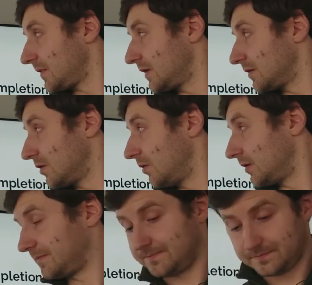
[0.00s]
and so
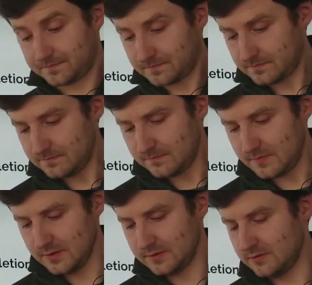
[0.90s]
on.
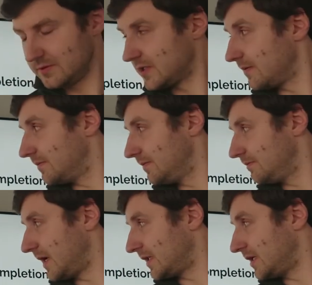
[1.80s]
So it's a
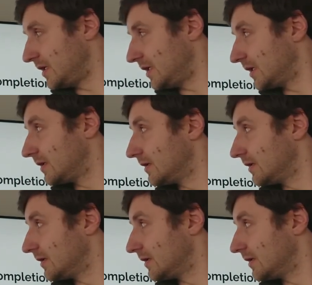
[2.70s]
bad idea.